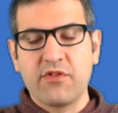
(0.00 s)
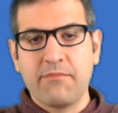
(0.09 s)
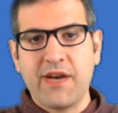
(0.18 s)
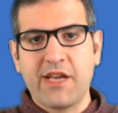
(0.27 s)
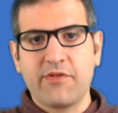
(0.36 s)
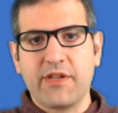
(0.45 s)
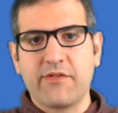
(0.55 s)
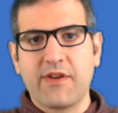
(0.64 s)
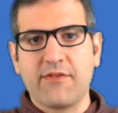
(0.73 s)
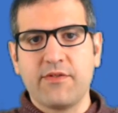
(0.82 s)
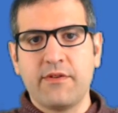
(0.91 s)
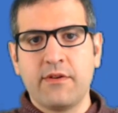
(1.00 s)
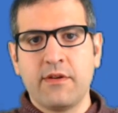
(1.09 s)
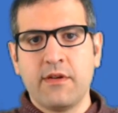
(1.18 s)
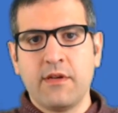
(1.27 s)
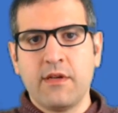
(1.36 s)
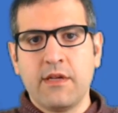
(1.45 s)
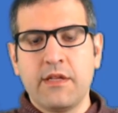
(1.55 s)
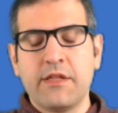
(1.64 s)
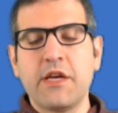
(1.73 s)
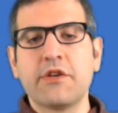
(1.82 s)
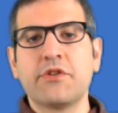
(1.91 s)
MikroTik router,
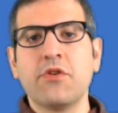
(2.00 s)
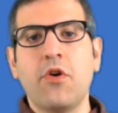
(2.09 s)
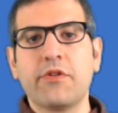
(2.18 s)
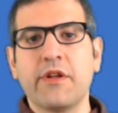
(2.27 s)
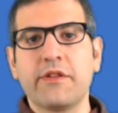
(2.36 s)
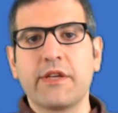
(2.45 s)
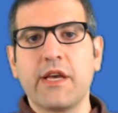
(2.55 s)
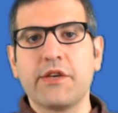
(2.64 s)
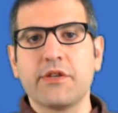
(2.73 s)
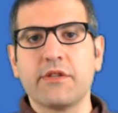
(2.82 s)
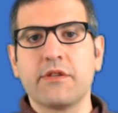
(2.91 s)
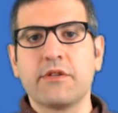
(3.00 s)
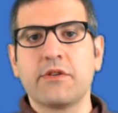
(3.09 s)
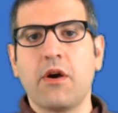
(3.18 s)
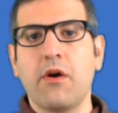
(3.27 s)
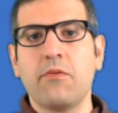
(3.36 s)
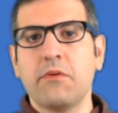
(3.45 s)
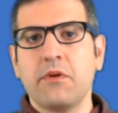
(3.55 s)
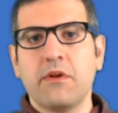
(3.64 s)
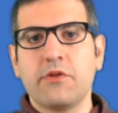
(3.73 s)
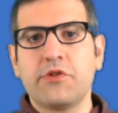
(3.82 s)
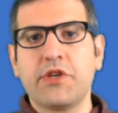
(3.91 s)
there is no authentication. So
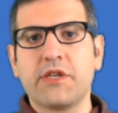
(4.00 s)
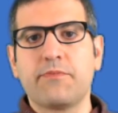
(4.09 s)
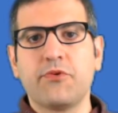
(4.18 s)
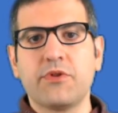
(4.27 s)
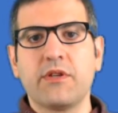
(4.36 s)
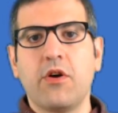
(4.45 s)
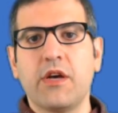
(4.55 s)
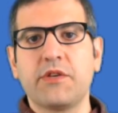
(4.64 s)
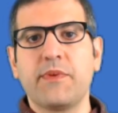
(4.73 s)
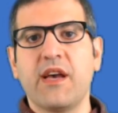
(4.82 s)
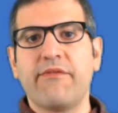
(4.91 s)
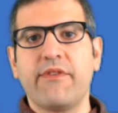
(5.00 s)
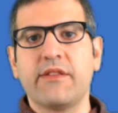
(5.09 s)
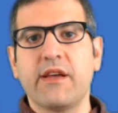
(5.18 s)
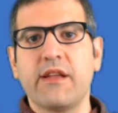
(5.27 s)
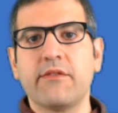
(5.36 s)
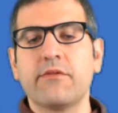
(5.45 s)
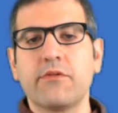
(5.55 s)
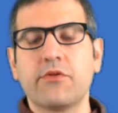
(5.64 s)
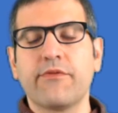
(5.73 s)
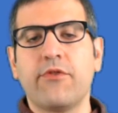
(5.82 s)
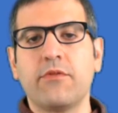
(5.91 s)
you just put the OSPF and then
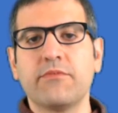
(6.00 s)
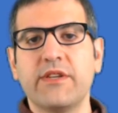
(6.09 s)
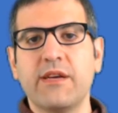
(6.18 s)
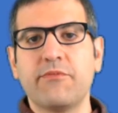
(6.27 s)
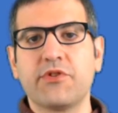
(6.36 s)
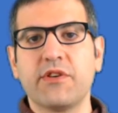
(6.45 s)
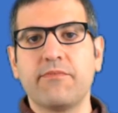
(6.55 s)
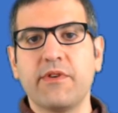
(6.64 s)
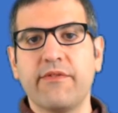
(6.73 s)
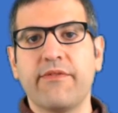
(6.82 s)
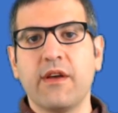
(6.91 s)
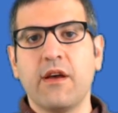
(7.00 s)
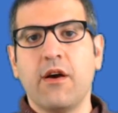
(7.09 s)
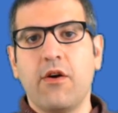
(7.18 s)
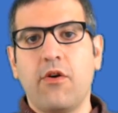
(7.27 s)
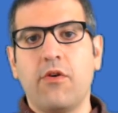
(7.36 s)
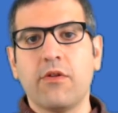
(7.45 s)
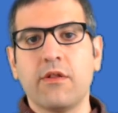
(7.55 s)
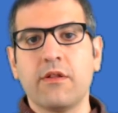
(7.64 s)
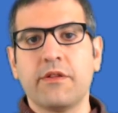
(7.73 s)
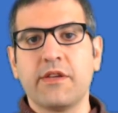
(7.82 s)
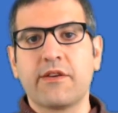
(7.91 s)
you form the neighborship if
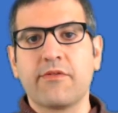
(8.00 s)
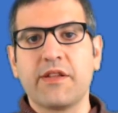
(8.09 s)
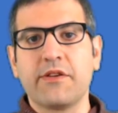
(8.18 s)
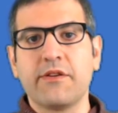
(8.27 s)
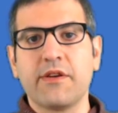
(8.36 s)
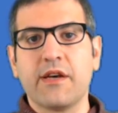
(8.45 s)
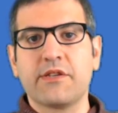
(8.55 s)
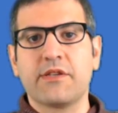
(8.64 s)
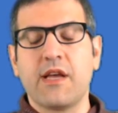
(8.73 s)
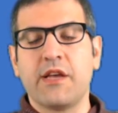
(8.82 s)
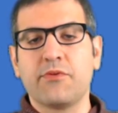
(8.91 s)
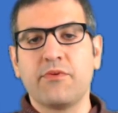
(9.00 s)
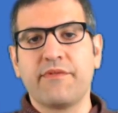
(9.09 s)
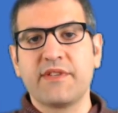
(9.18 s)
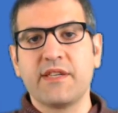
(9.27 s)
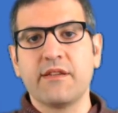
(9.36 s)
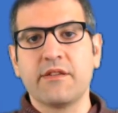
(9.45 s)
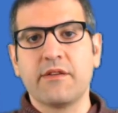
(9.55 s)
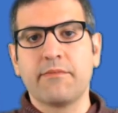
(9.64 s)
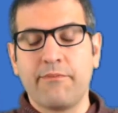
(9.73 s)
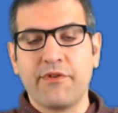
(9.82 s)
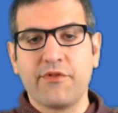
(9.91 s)
all the criteria, as we've seen in
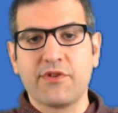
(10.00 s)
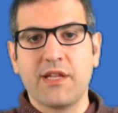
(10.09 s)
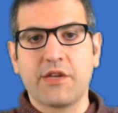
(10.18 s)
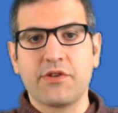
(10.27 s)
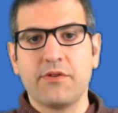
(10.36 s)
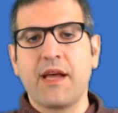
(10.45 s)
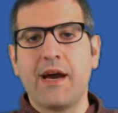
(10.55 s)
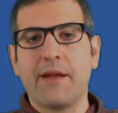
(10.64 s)
the previous lecture, are